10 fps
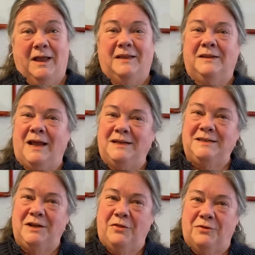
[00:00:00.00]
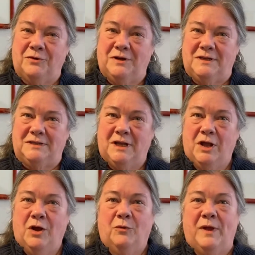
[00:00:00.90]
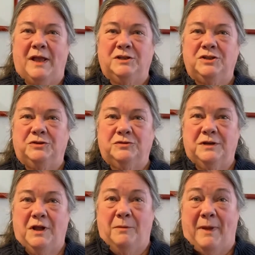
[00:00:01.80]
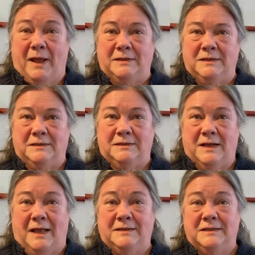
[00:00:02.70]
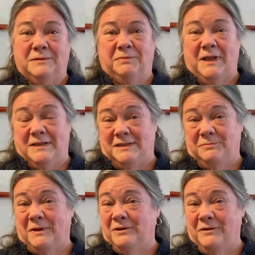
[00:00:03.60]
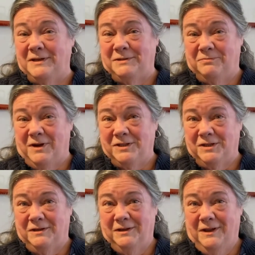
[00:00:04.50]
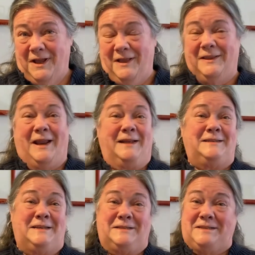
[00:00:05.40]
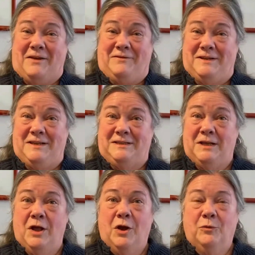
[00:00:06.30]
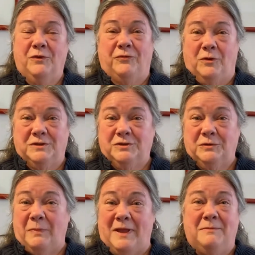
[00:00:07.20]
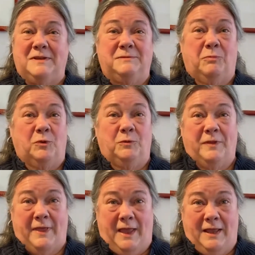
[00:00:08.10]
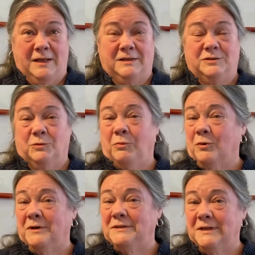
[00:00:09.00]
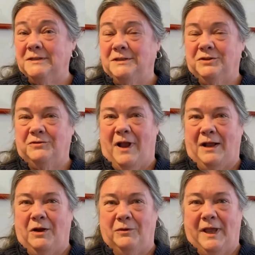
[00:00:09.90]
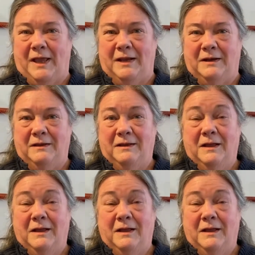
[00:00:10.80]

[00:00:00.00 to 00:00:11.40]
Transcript: In the 1930s, we had children abandoned and displaced by the Great Depression. In the 1970s, we fostered babies born with AIDS or born addicted to crack cocaine.